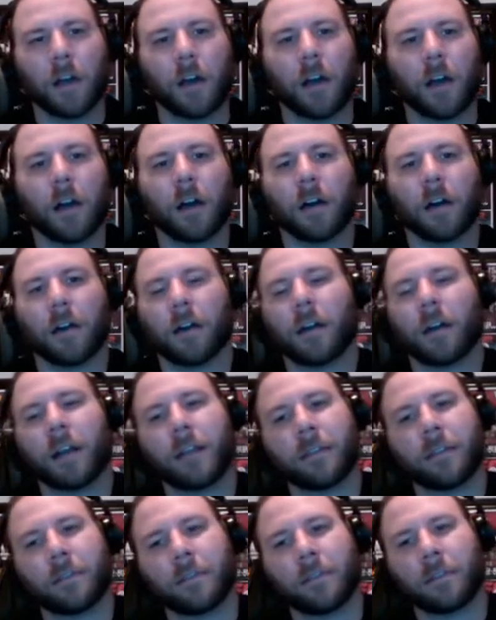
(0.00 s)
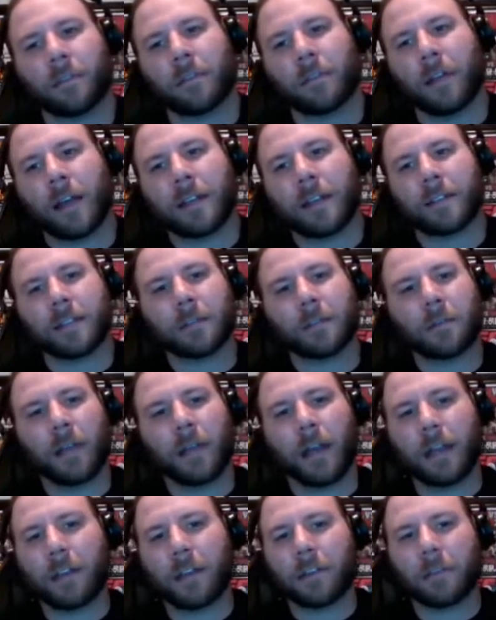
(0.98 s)
All right. Last thing we
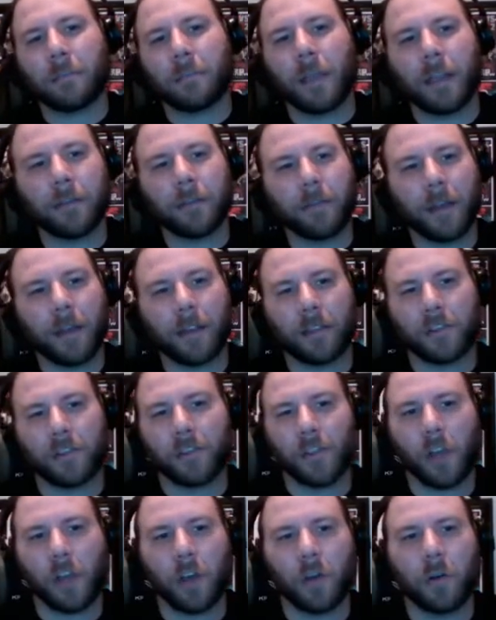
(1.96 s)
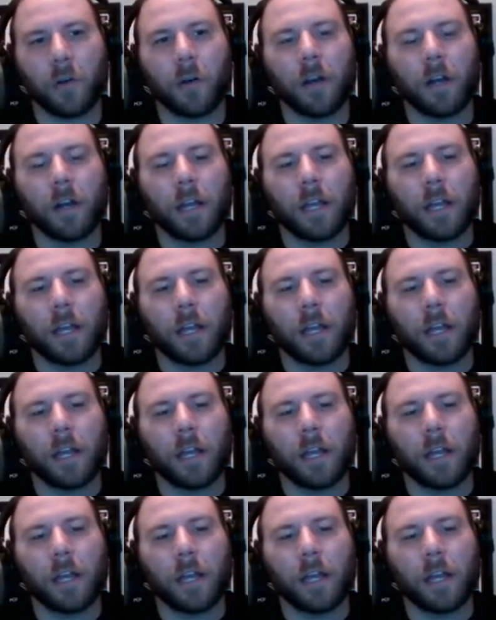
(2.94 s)
got here, the main event of the show.